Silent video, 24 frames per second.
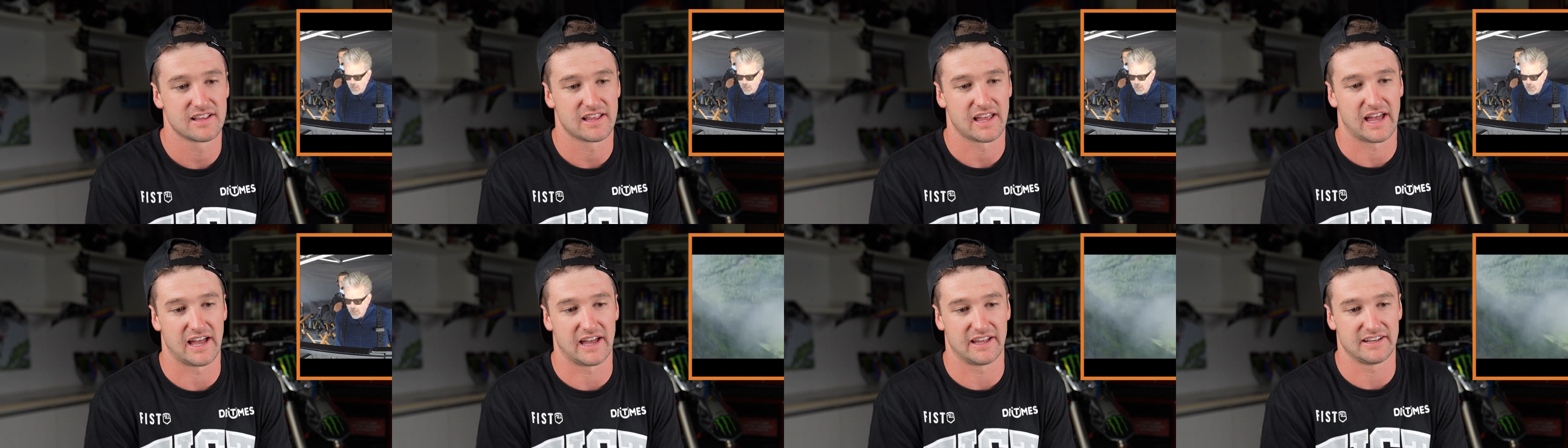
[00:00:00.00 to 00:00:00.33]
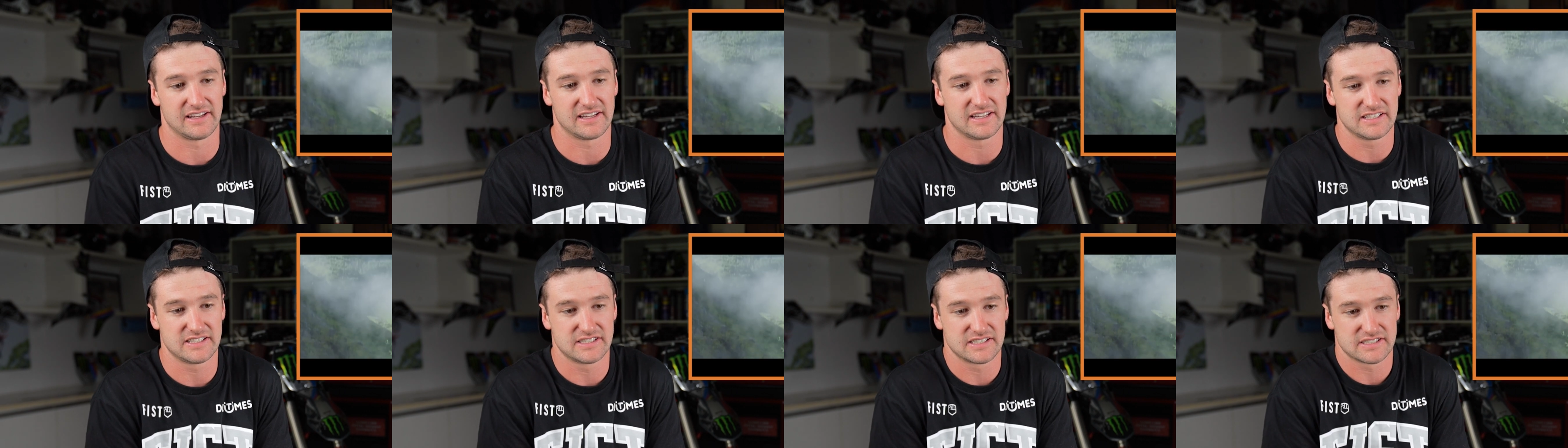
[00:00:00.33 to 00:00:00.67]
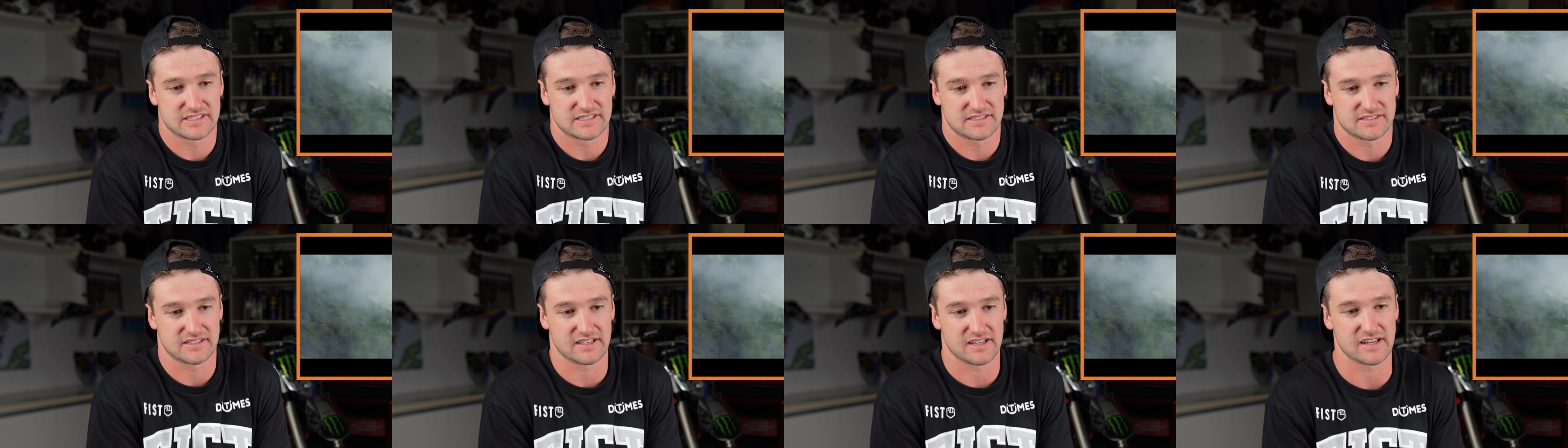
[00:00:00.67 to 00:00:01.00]
and
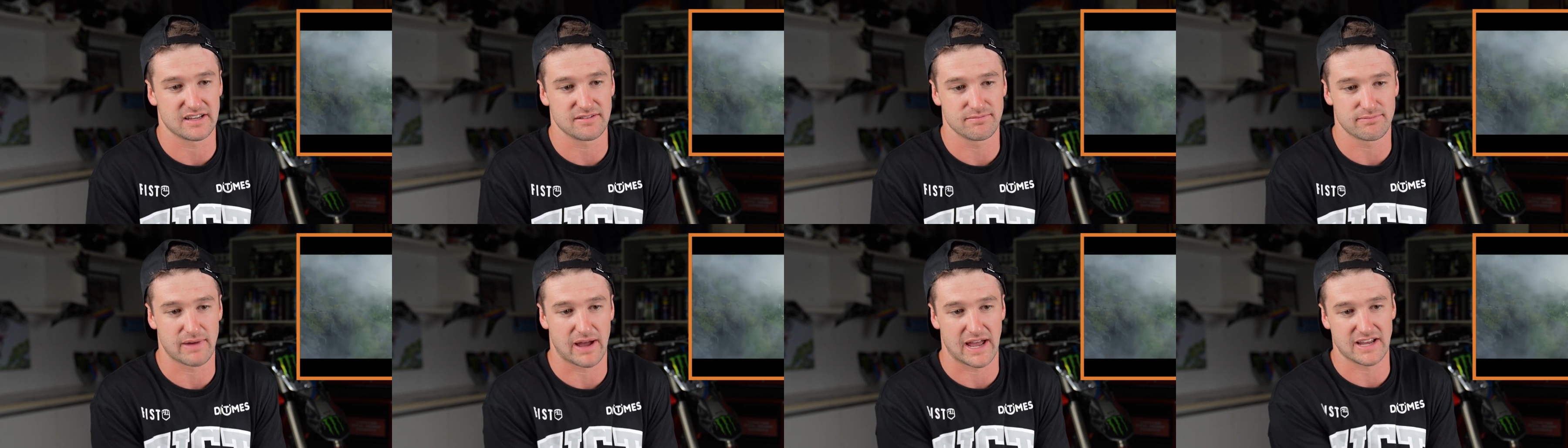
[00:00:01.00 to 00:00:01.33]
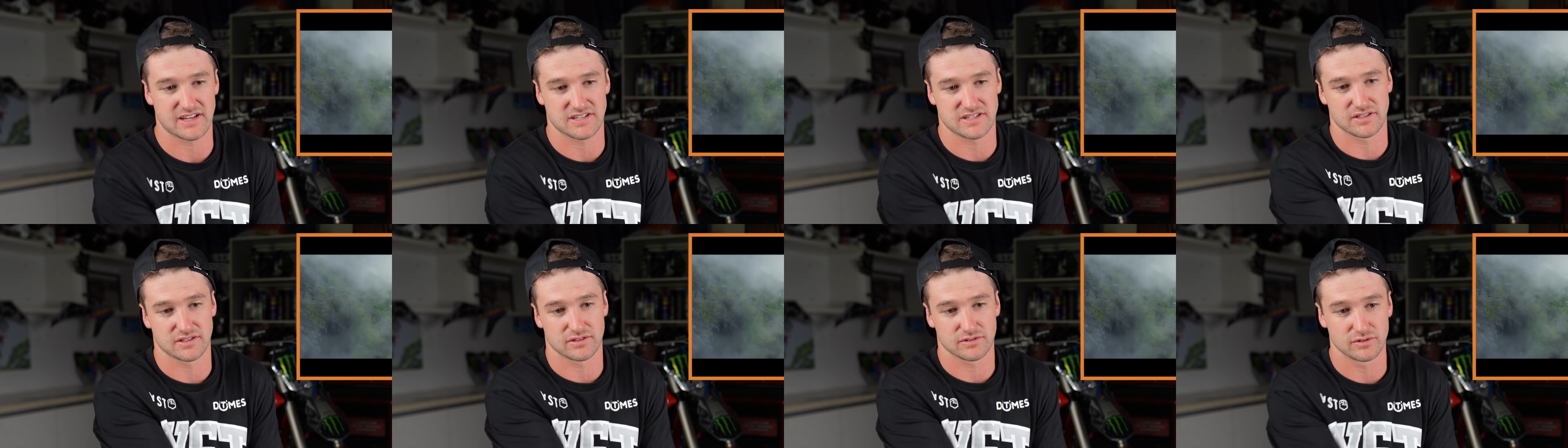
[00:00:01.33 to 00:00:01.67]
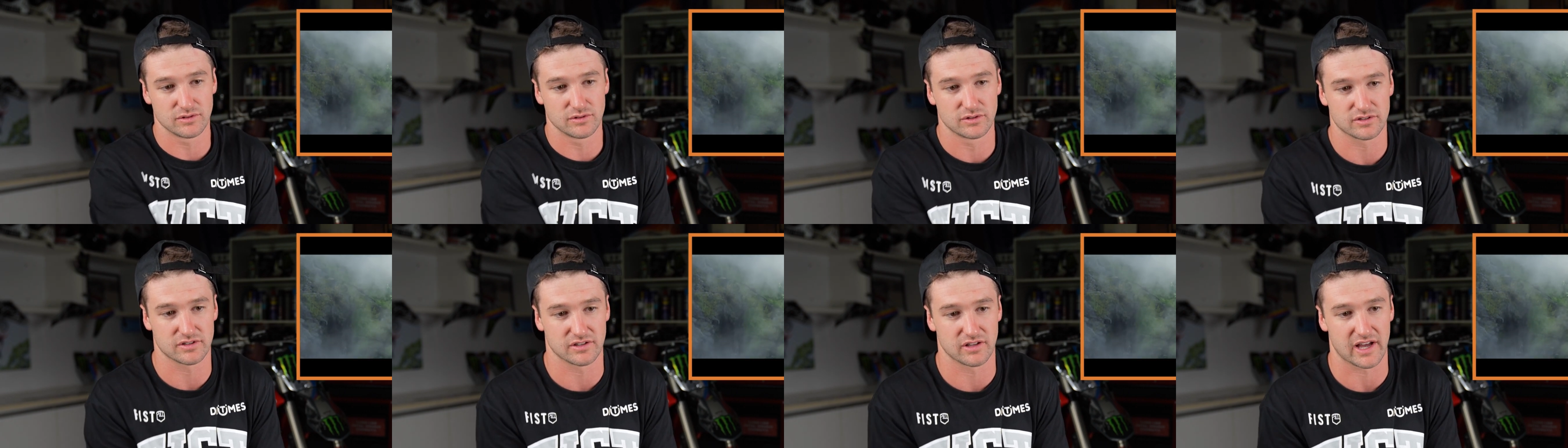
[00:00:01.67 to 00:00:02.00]
he makes it
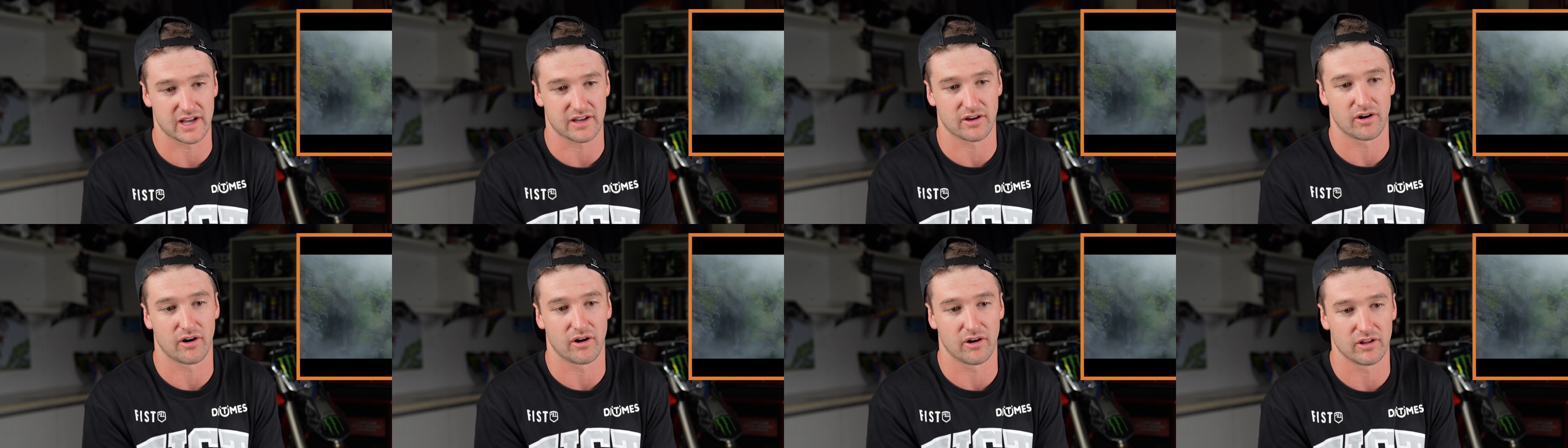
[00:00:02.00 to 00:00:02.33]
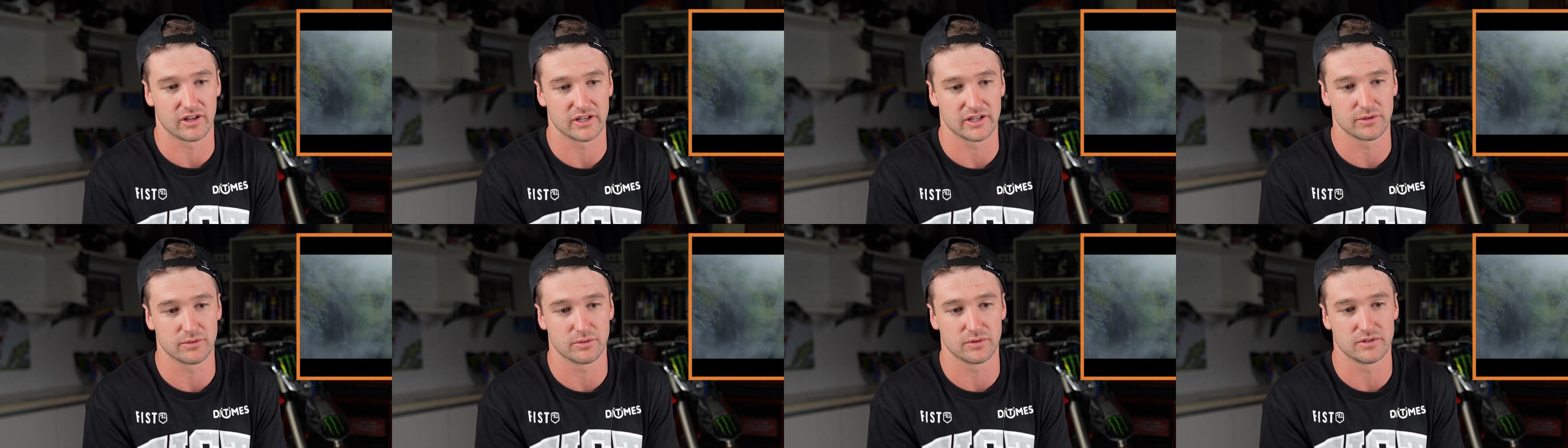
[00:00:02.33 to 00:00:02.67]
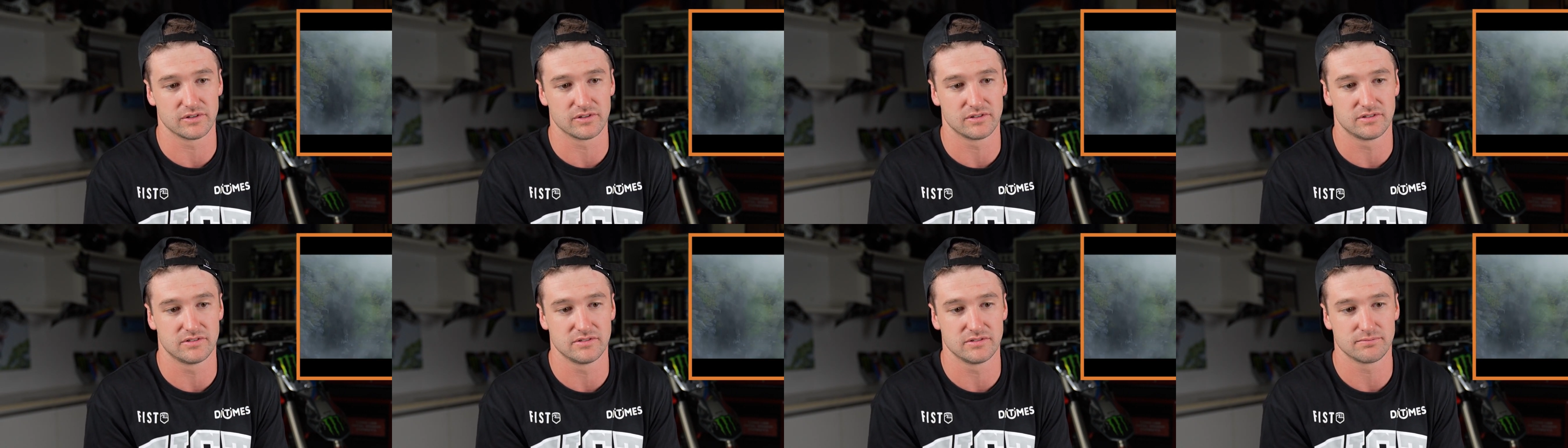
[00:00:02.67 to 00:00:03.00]
look like a
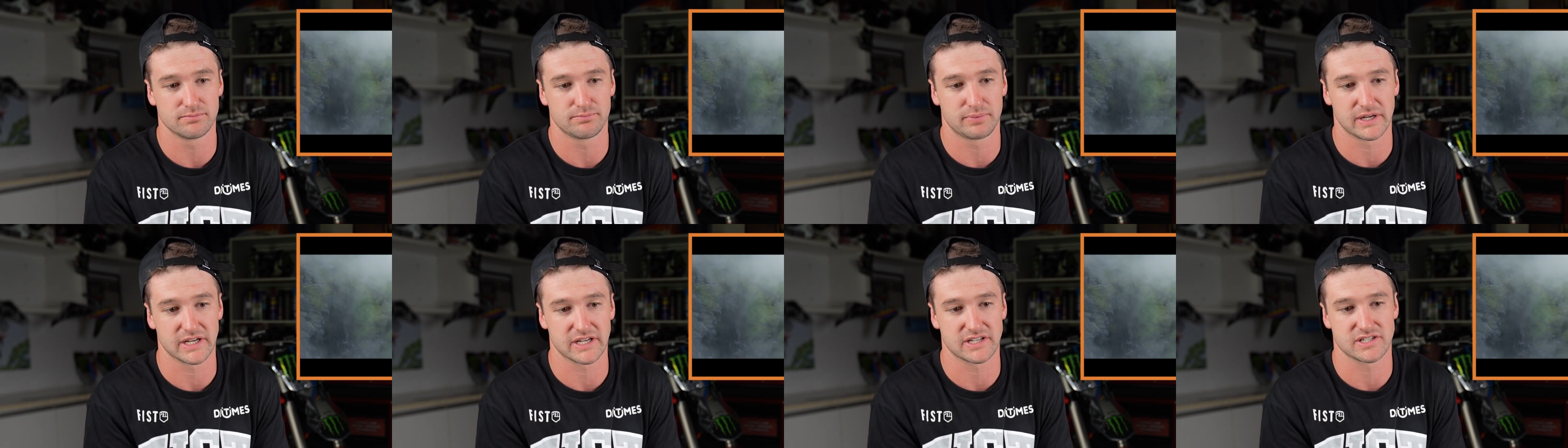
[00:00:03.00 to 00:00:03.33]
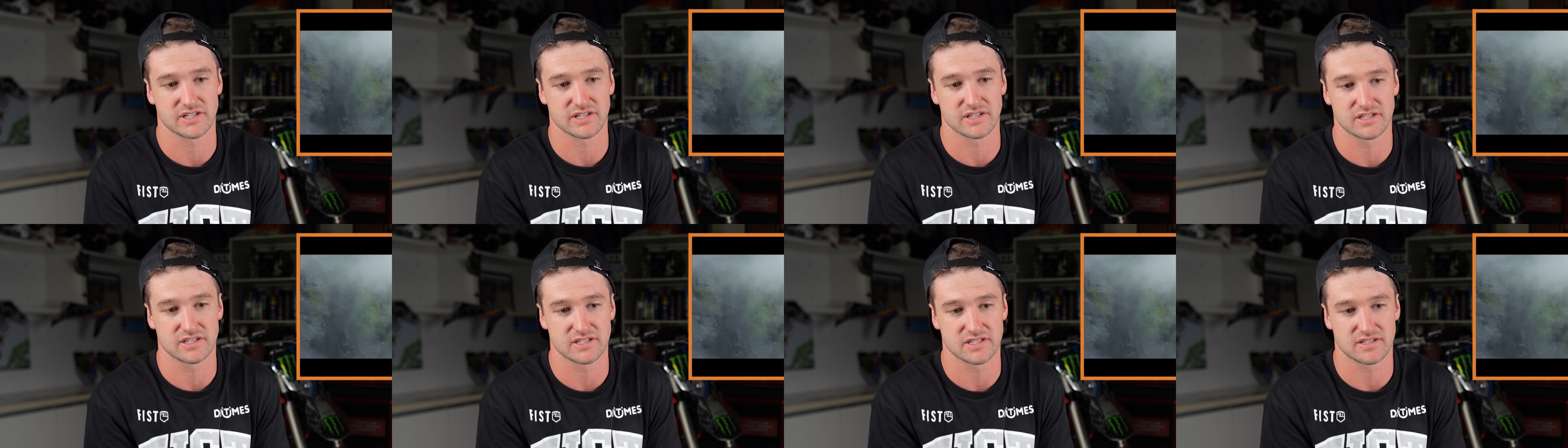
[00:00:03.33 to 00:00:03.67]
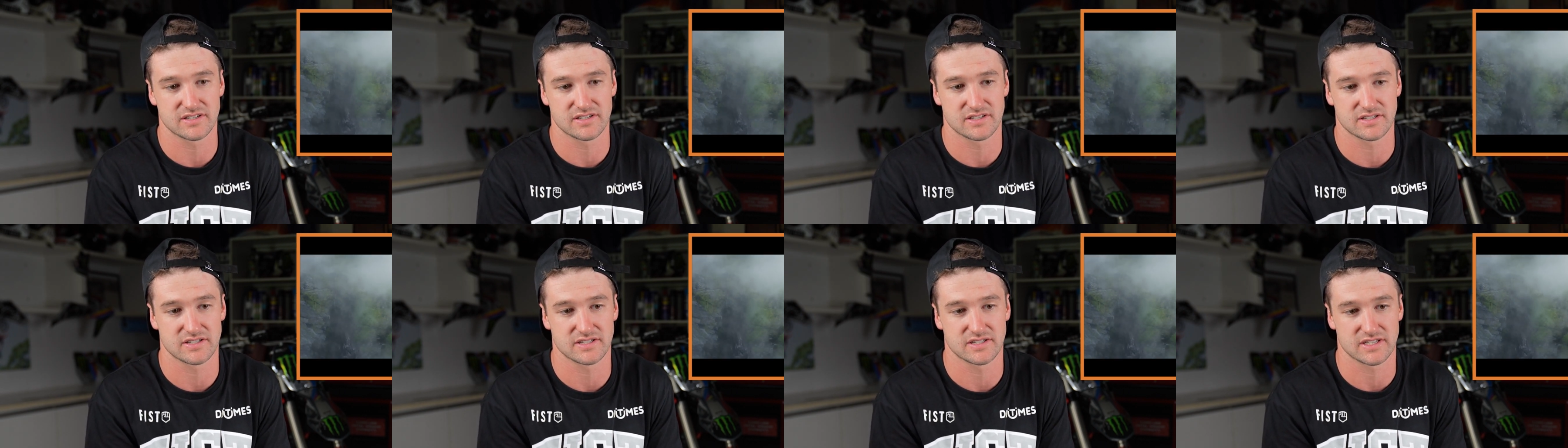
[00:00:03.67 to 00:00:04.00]
Hollywood pictured
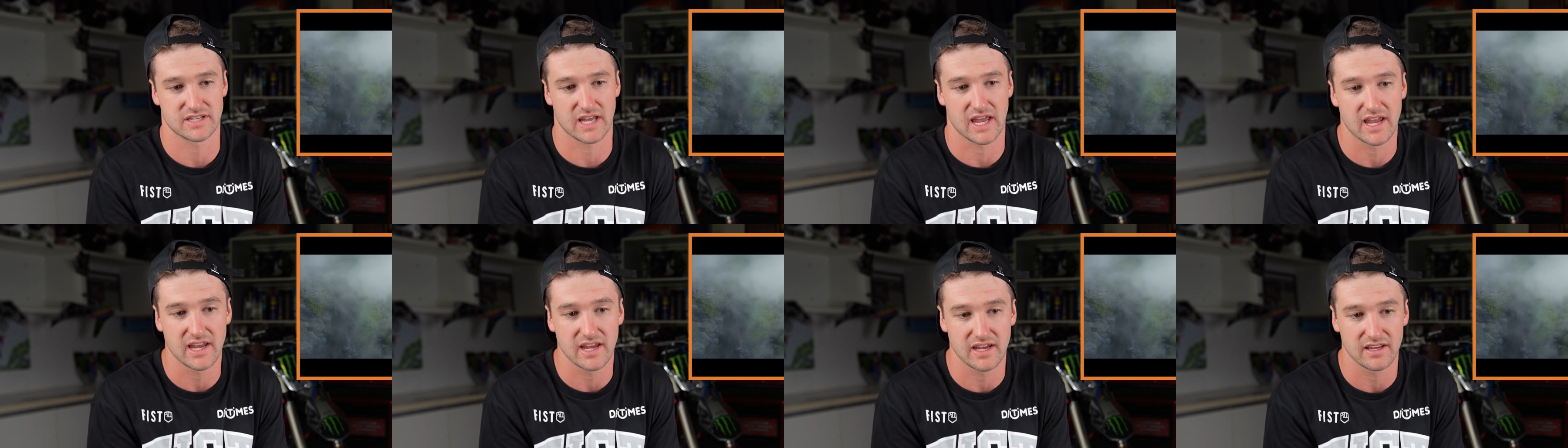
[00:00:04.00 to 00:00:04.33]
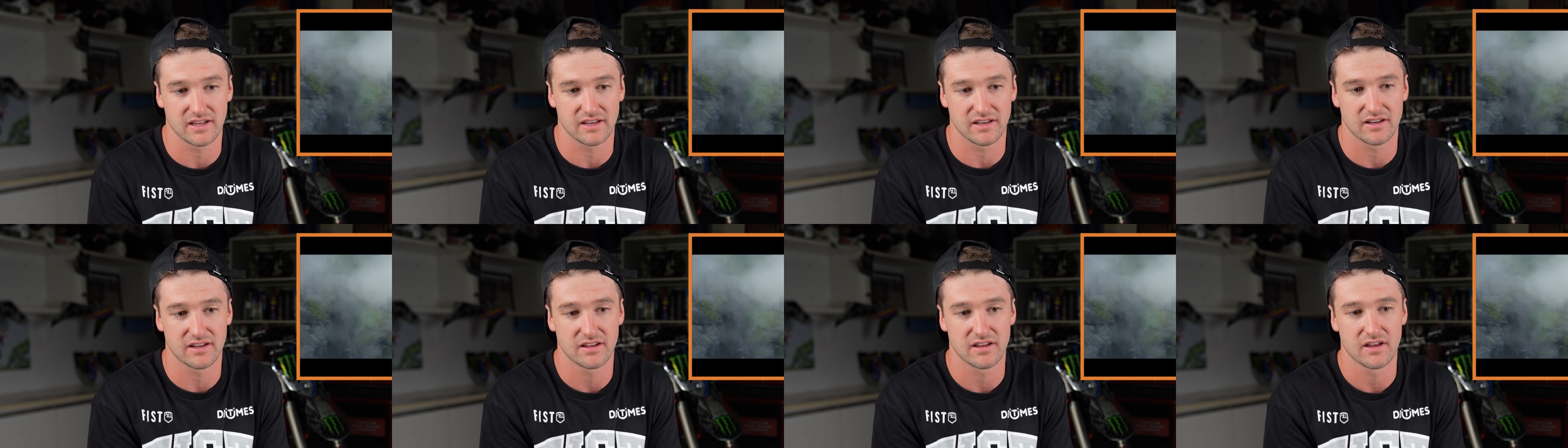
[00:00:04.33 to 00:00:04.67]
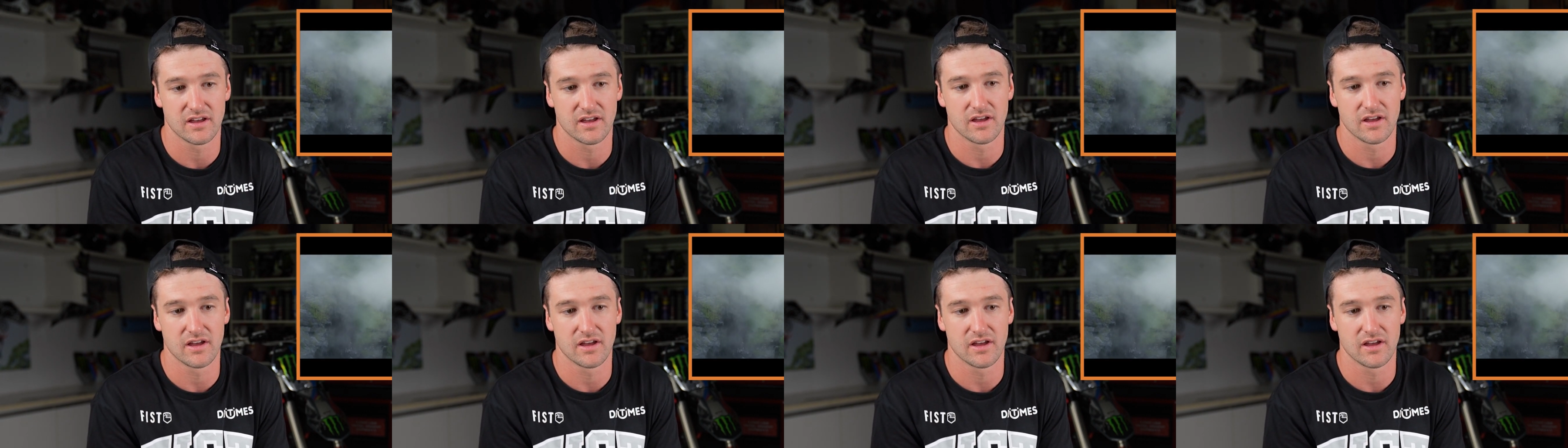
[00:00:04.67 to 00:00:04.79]
scene